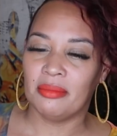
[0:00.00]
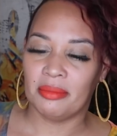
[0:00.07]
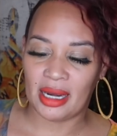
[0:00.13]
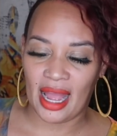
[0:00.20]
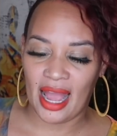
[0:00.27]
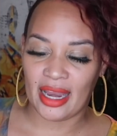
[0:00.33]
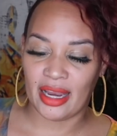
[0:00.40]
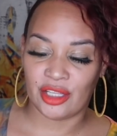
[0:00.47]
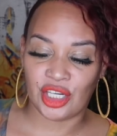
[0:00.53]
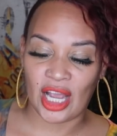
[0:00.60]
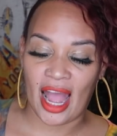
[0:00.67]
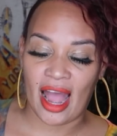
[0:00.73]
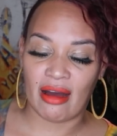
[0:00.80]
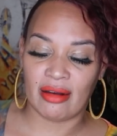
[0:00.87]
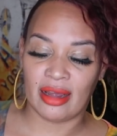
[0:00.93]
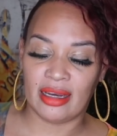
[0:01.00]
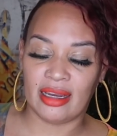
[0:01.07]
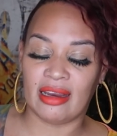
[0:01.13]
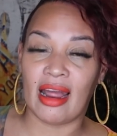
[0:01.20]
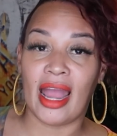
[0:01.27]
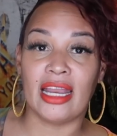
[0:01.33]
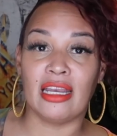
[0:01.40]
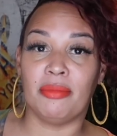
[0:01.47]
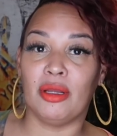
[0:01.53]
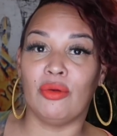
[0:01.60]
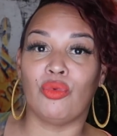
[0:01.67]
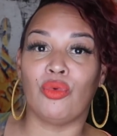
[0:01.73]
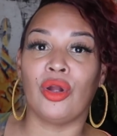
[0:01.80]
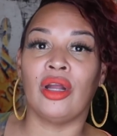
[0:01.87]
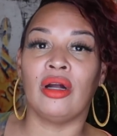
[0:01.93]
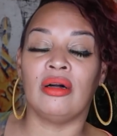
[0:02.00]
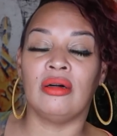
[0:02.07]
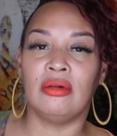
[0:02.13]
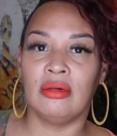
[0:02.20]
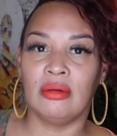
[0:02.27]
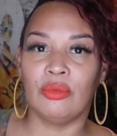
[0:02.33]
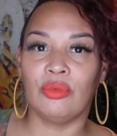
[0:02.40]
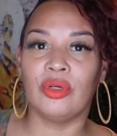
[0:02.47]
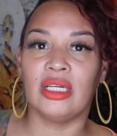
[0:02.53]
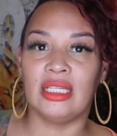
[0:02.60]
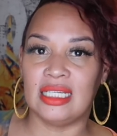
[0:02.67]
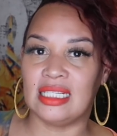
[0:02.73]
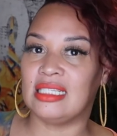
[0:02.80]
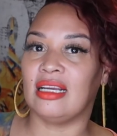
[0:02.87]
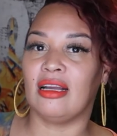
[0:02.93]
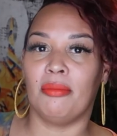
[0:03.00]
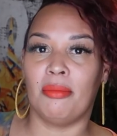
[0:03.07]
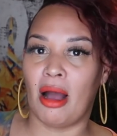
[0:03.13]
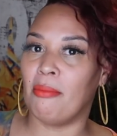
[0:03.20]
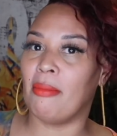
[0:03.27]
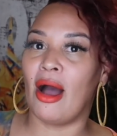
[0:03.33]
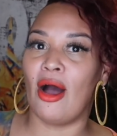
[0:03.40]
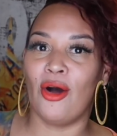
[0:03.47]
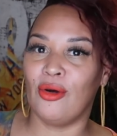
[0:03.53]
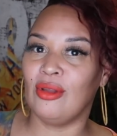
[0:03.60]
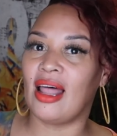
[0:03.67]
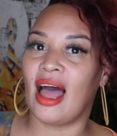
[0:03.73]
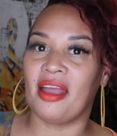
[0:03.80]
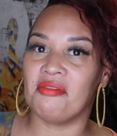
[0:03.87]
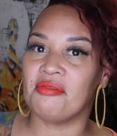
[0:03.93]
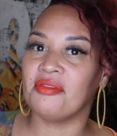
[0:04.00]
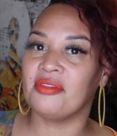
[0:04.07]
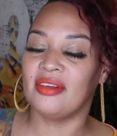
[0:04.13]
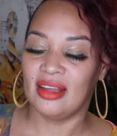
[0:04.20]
but I had a child, honey, and I had to be real realistic about my whole life.